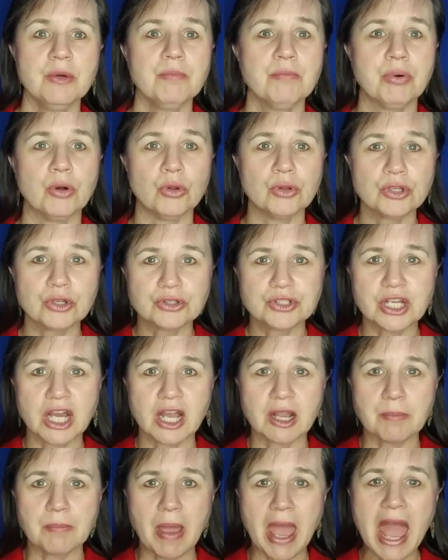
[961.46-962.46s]
Pull your
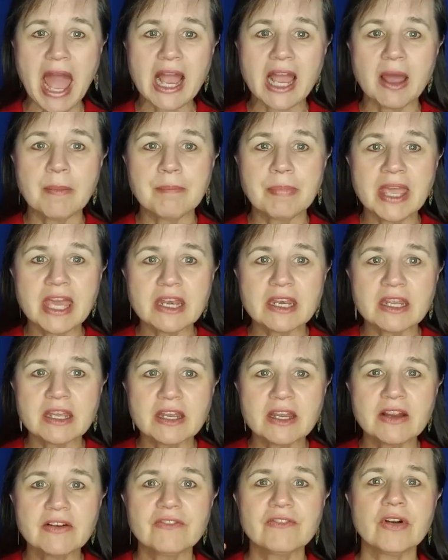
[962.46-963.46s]
tongue back a bit
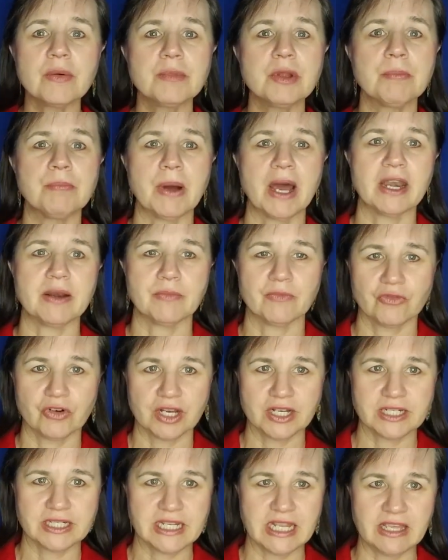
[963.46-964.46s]
from your bottom
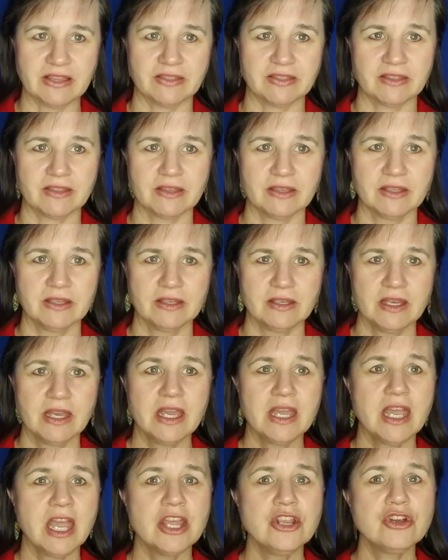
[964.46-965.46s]
front teeth.
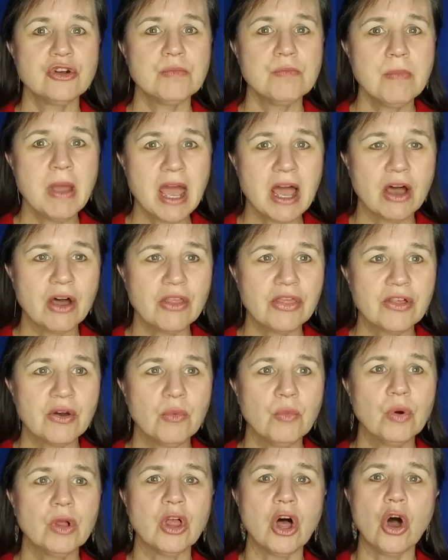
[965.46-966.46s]
And your mouth
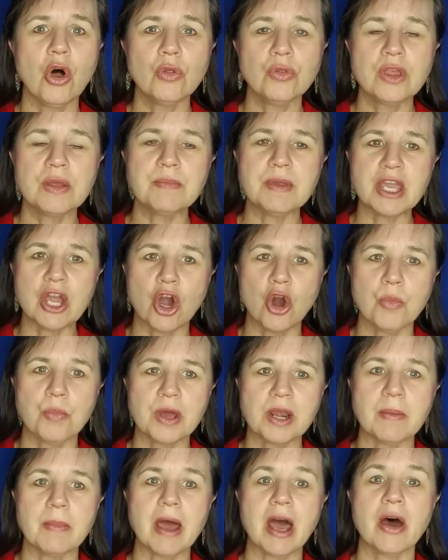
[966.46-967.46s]
will only be
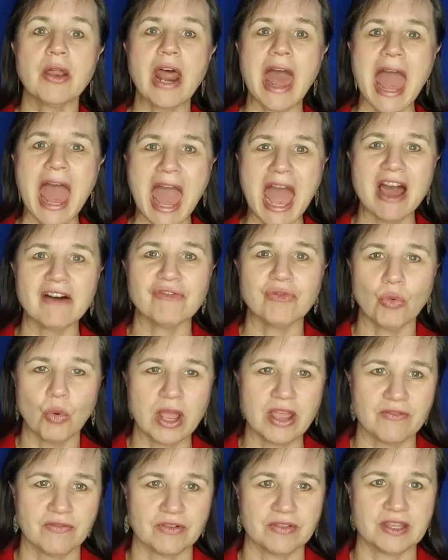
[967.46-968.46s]
open about
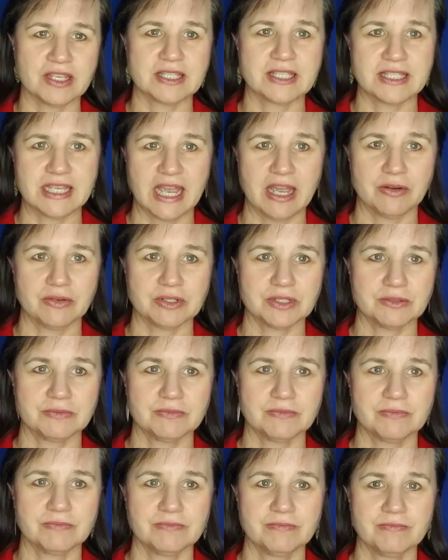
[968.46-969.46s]
halfway for this sound.
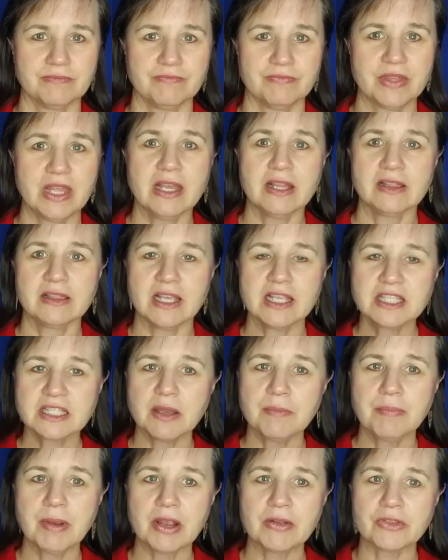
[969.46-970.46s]
Let's
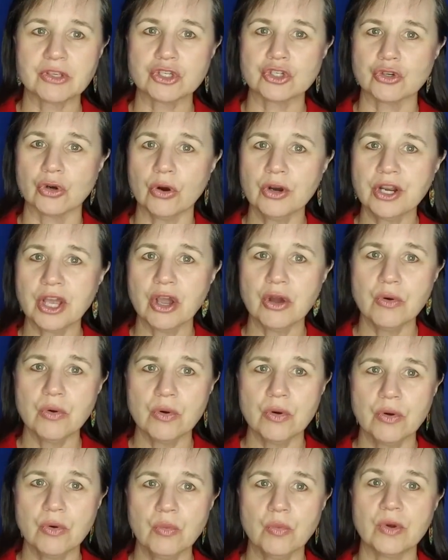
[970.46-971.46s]
compare the short
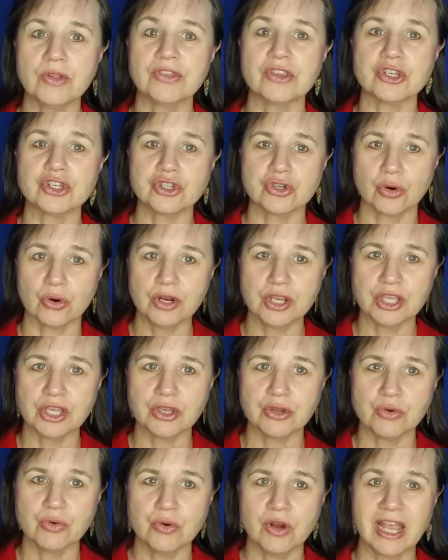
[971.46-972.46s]
O with the short
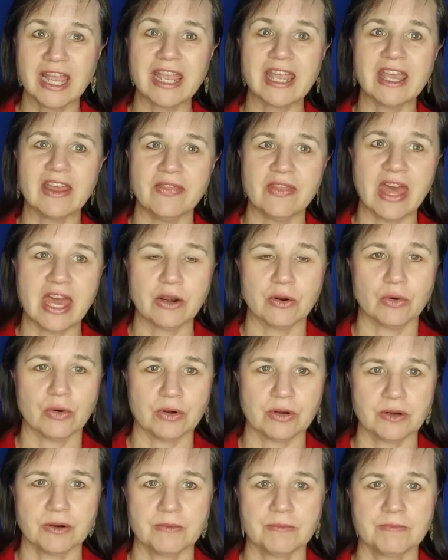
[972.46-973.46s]
U in that
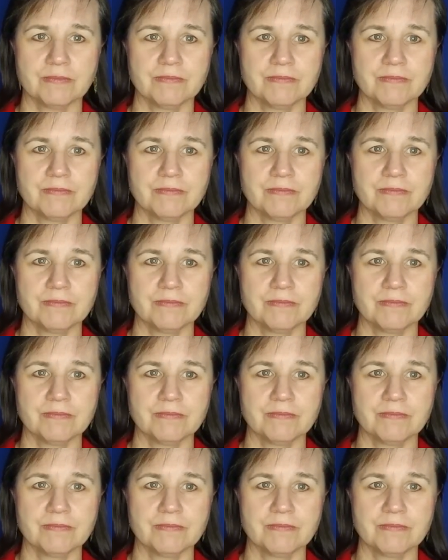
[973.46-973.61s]
order.